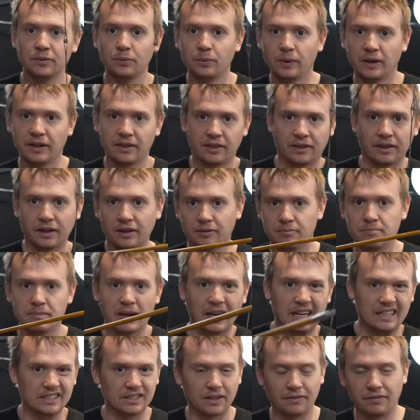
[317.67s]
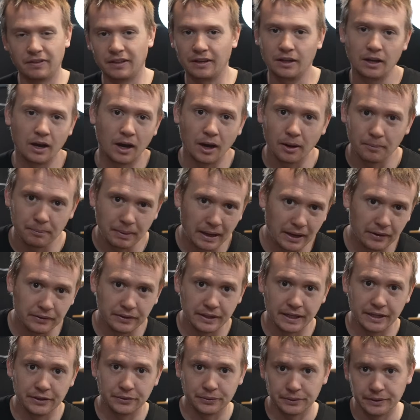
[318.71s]
with a mix of the compound
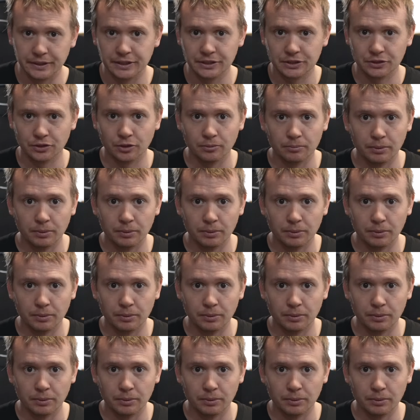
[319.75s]
and traditional